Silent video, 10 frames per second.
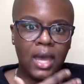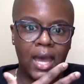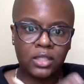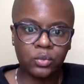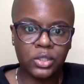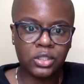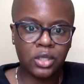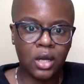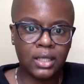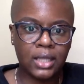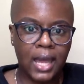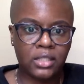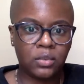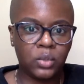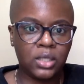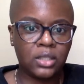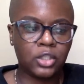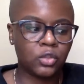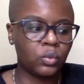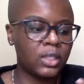as we started last week,
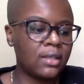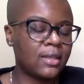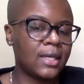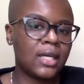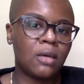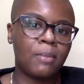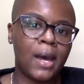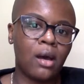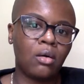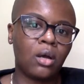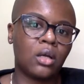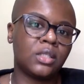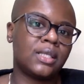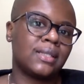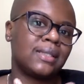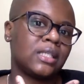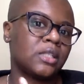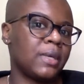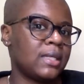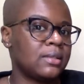just really thinking about artistic
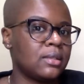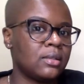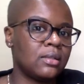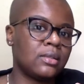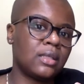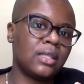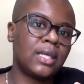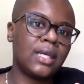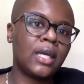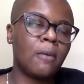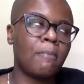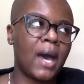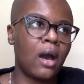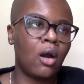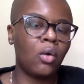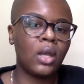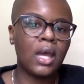spaces and thinking about